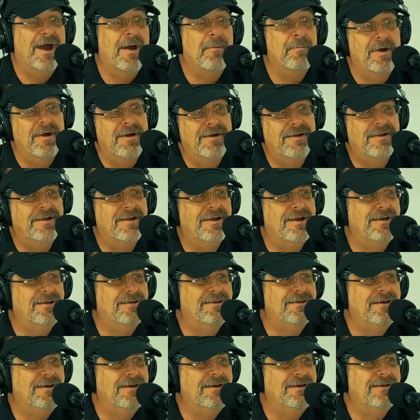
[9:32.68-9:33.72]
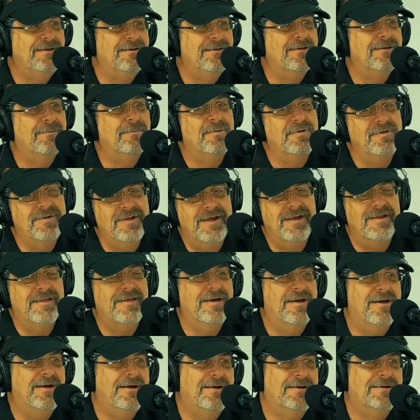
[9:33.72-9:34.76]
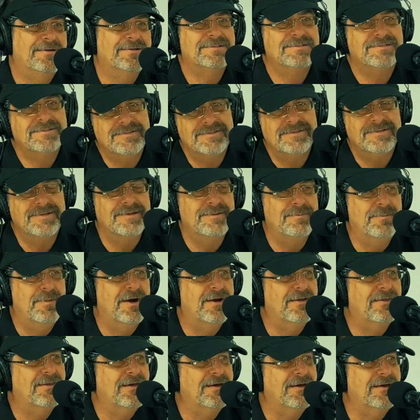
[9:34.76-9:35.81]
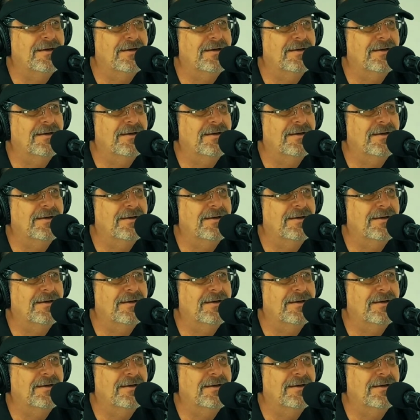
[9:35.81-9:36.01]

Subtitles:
married at 18. I moved out of the house, did my thing.